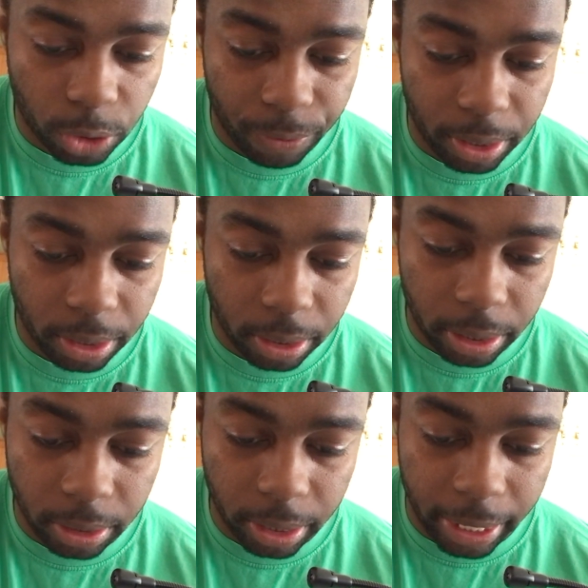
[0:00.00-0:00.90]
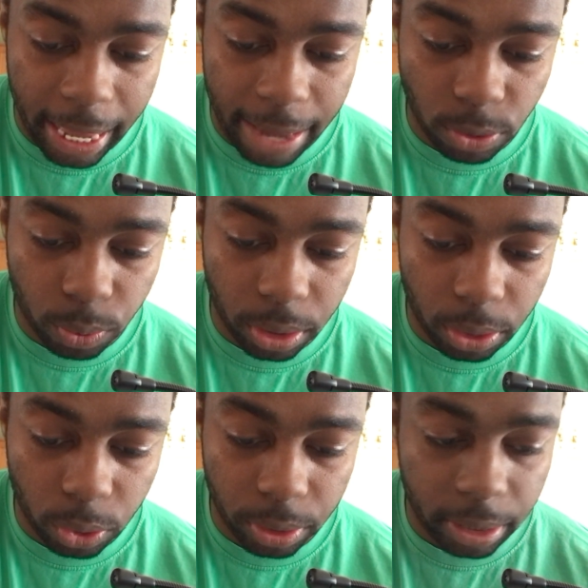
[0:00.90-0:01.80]
defeat the Cavs
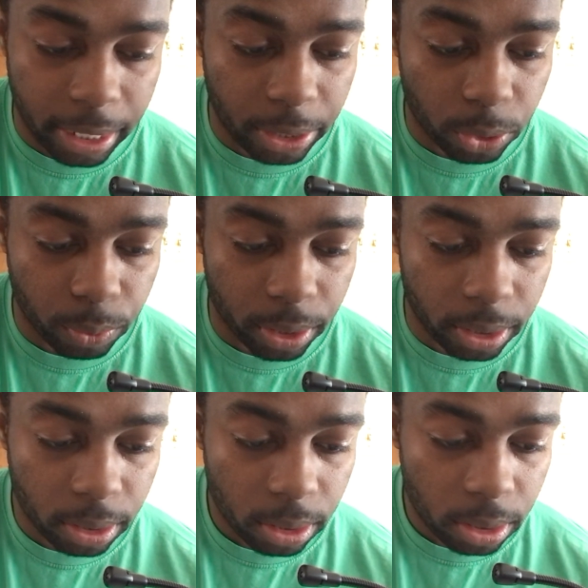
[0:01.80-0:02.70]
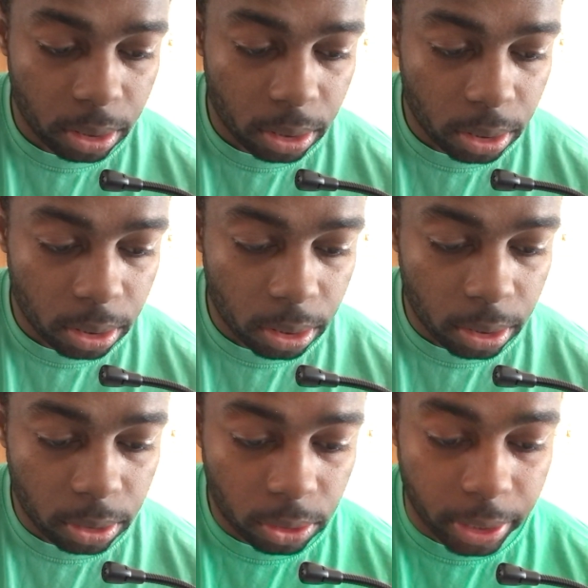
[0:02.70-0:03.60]
103-93.
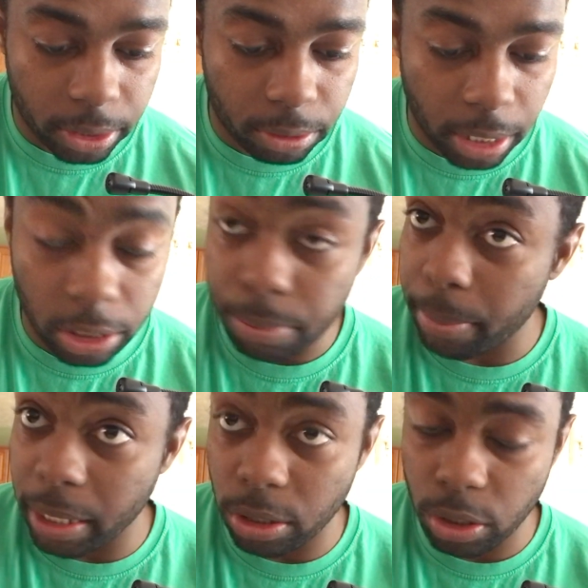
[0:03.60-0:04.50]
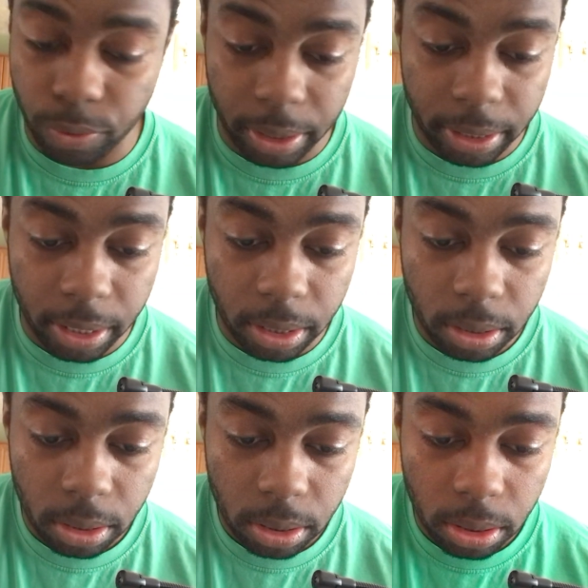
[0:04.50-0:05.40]
So, that's amazingness right there.
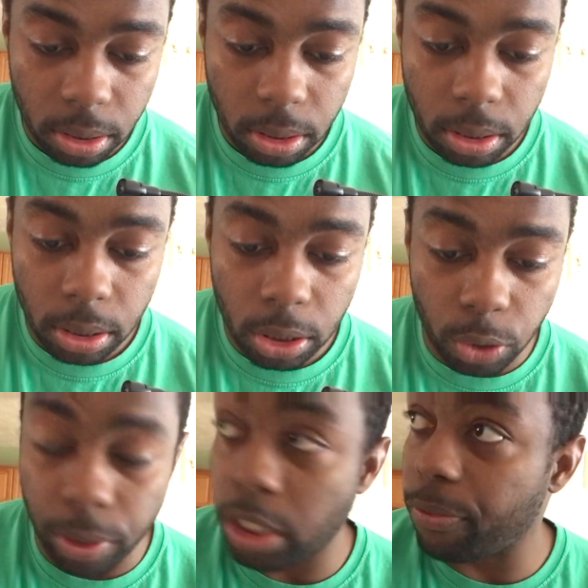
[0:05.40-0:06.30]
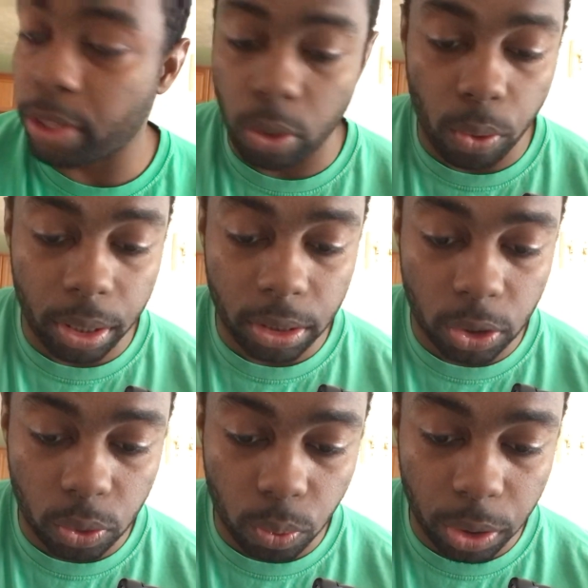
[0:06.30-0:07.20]
Grizz defeat the
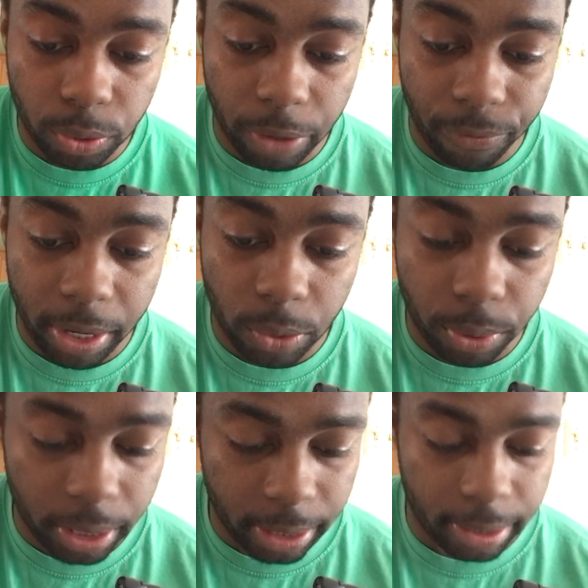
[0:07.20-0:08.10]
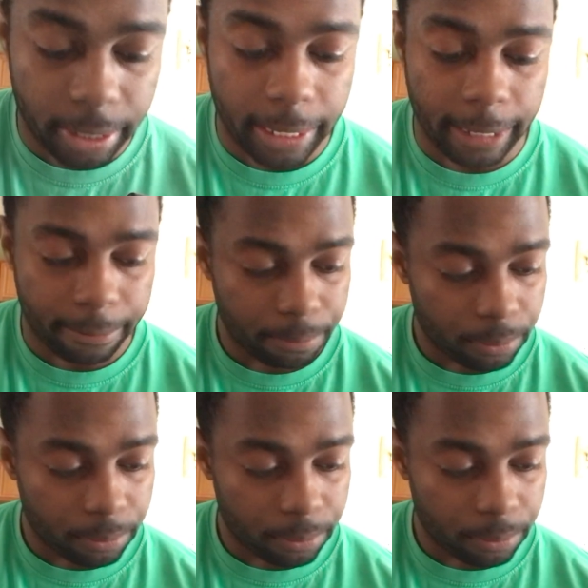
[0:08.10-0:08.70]
Hornets 125-118.